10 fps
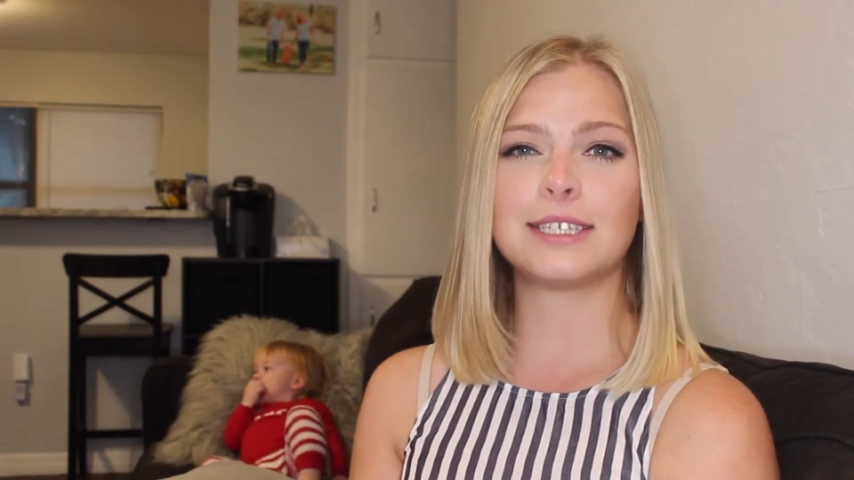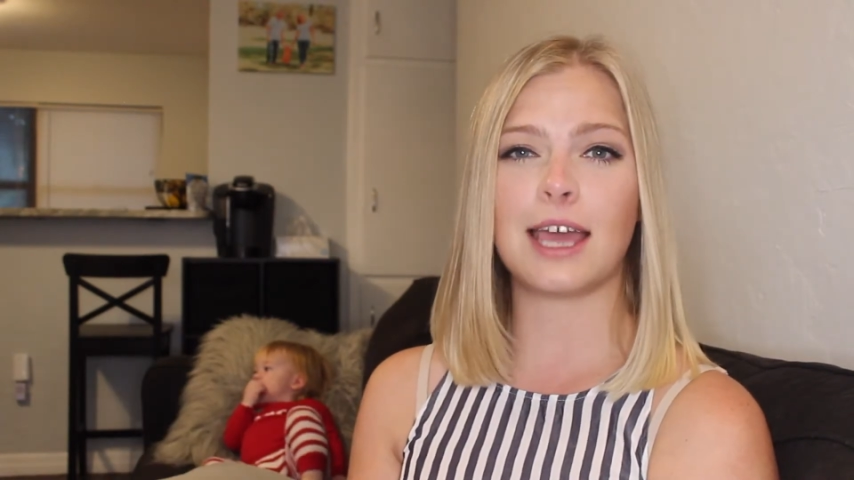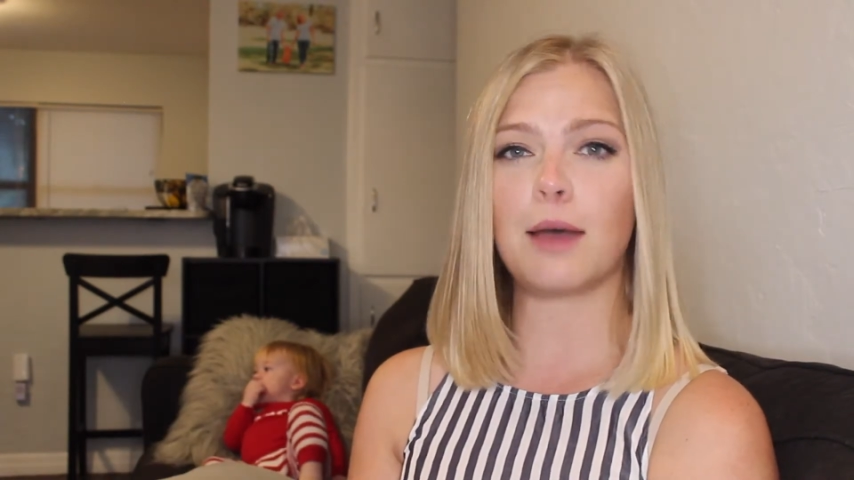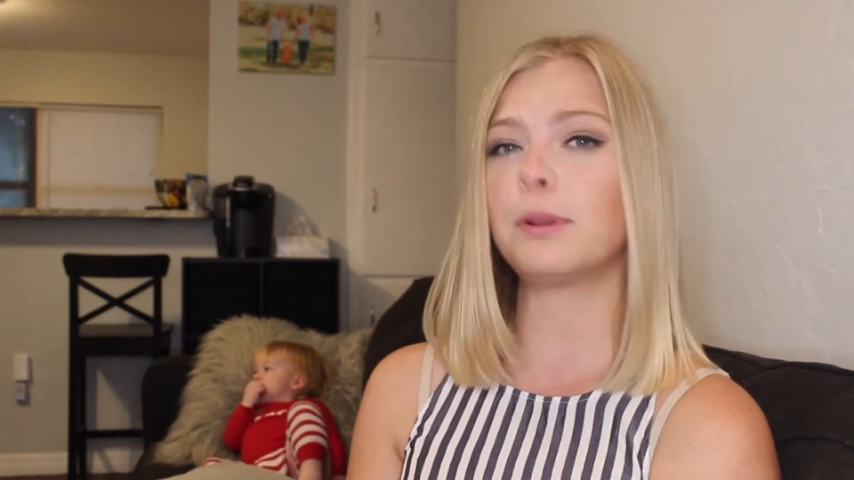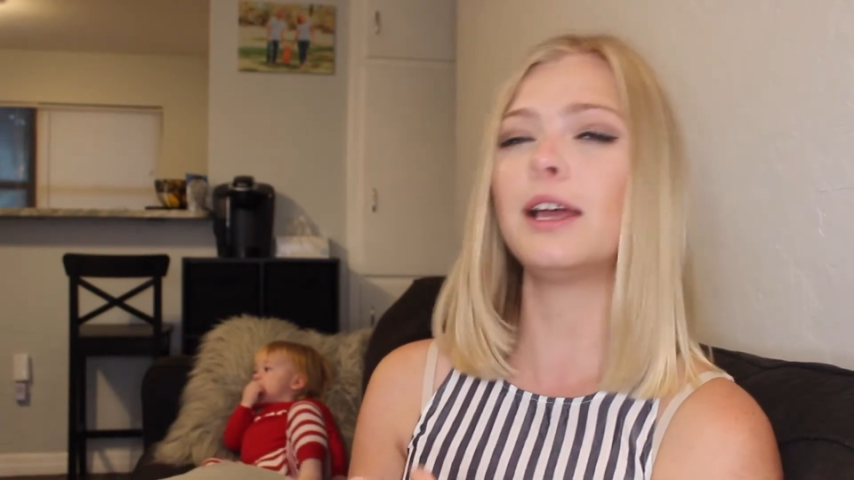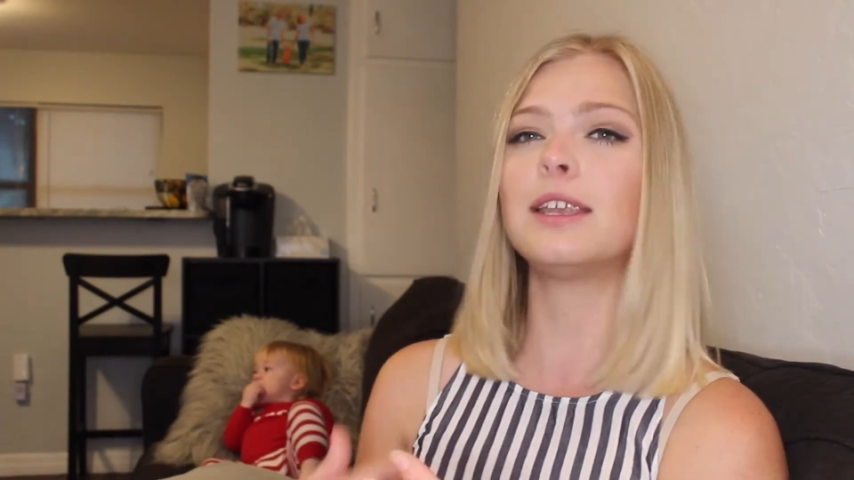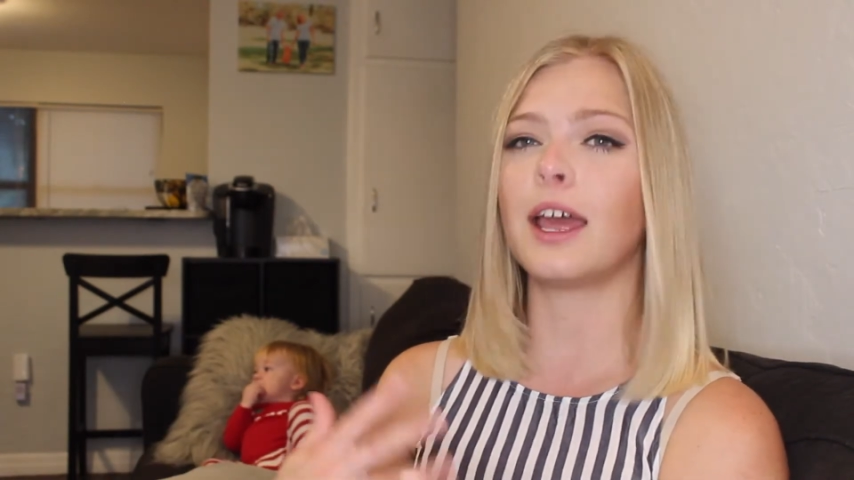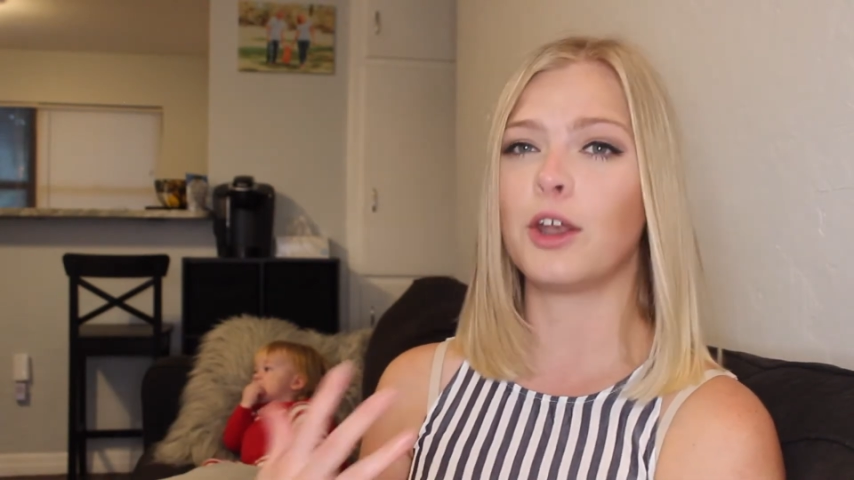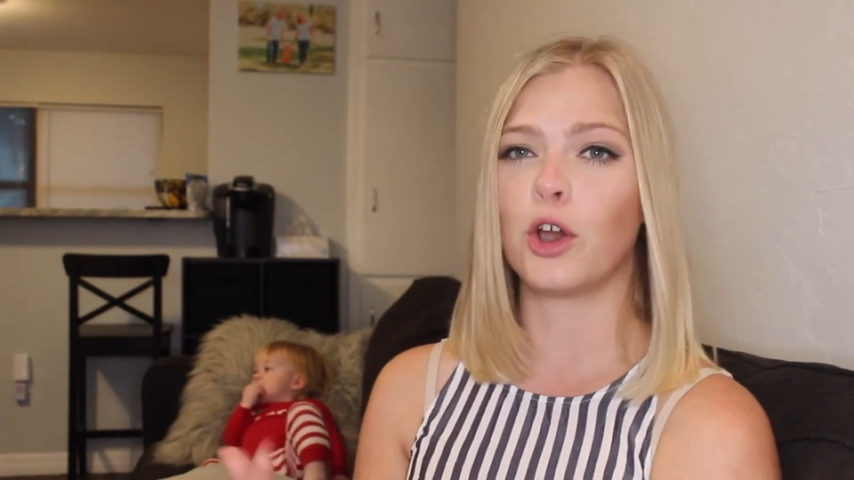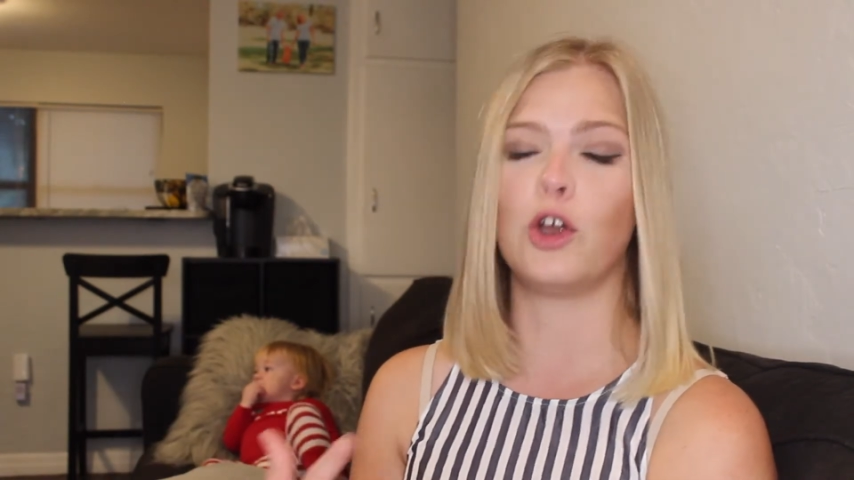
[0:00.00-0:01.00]
tablet
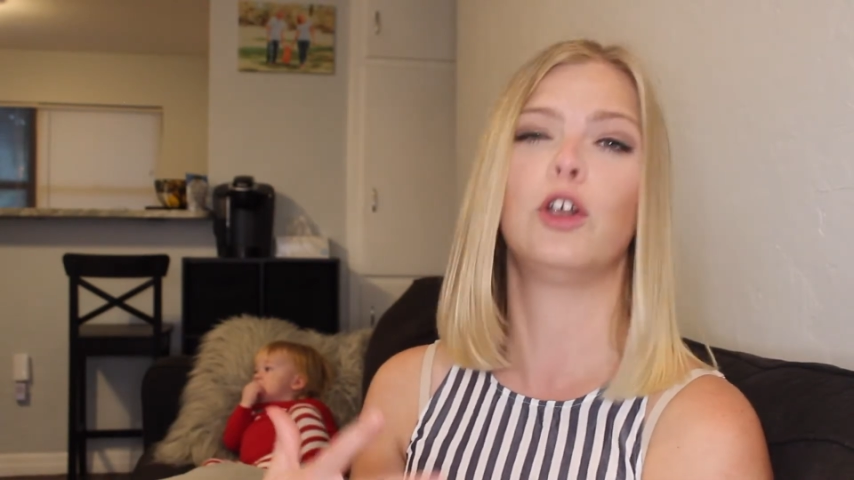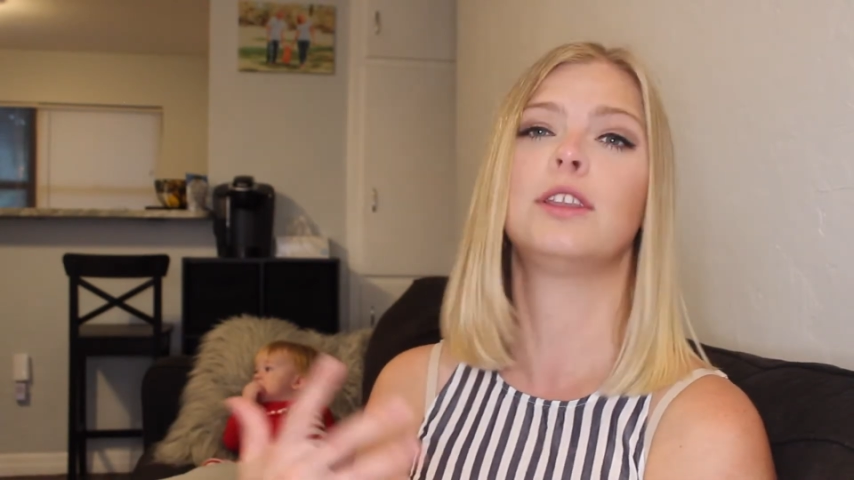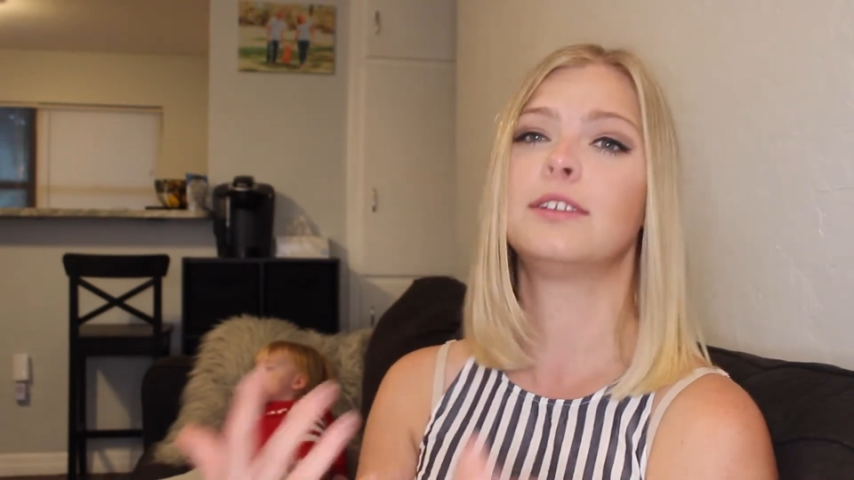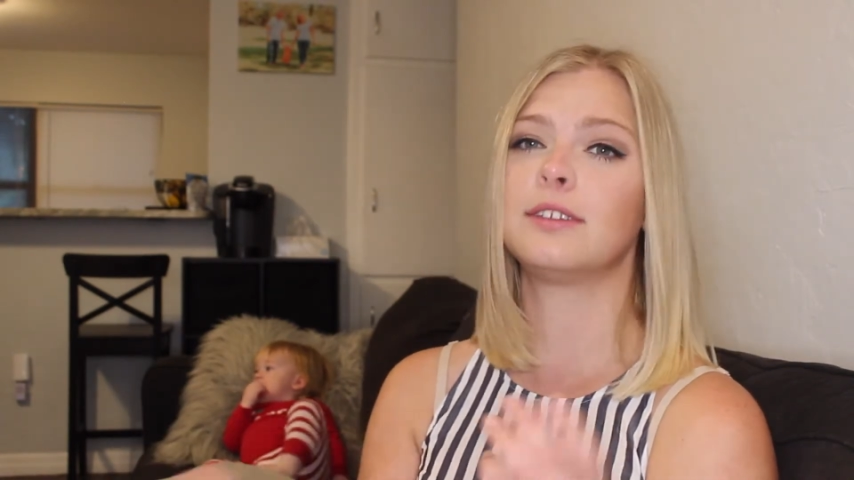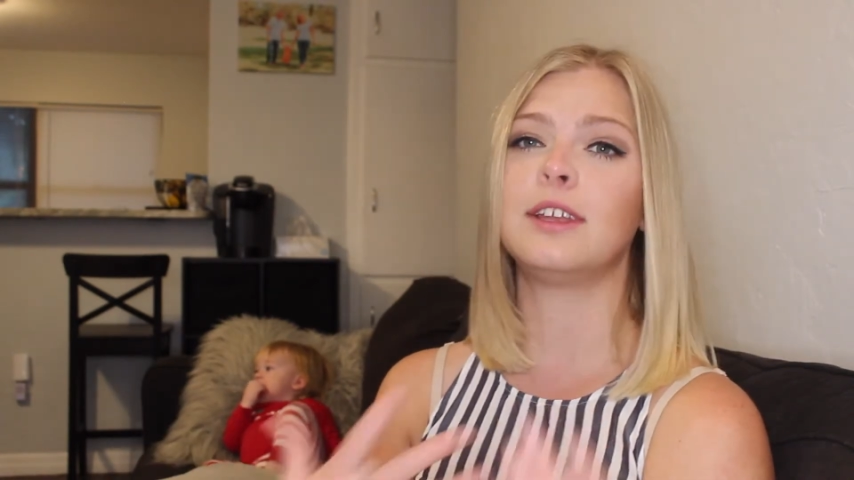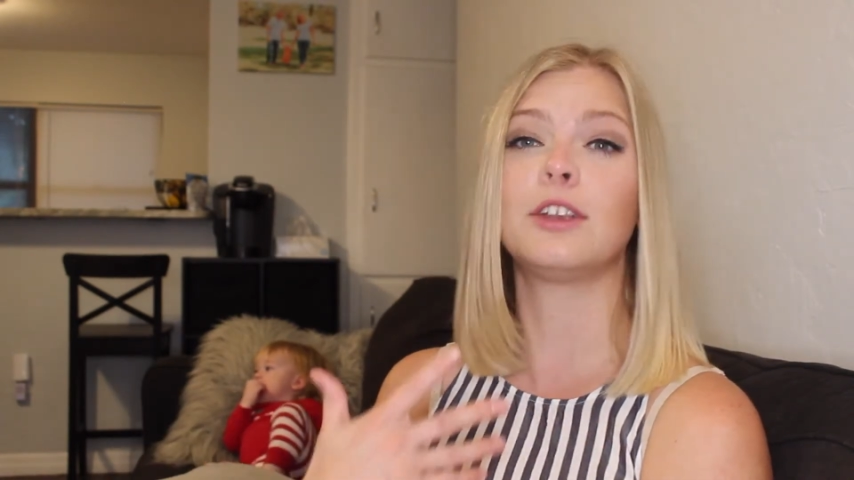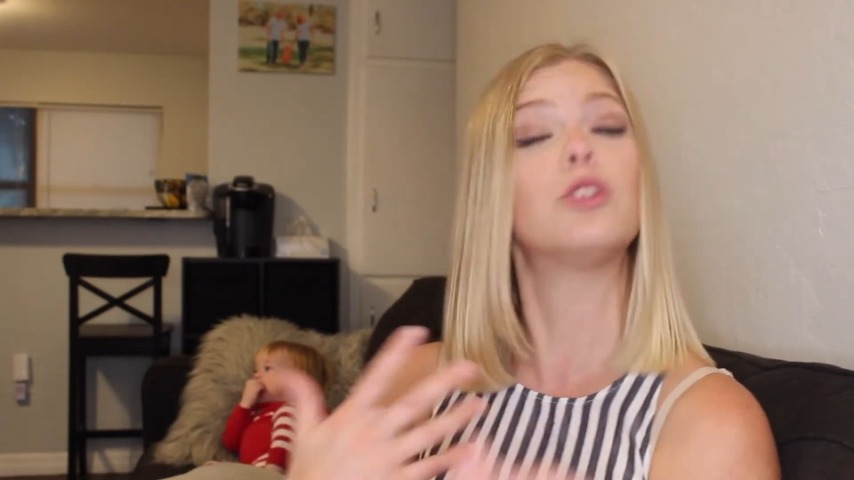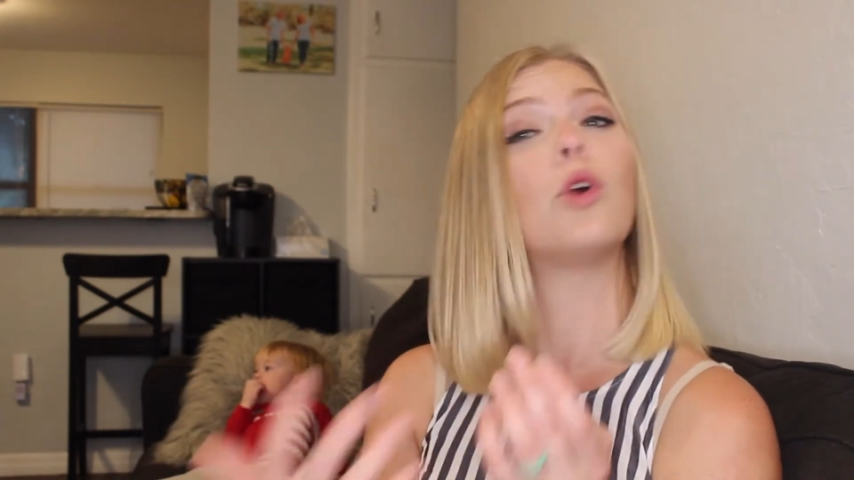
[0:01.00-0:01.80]
and her listening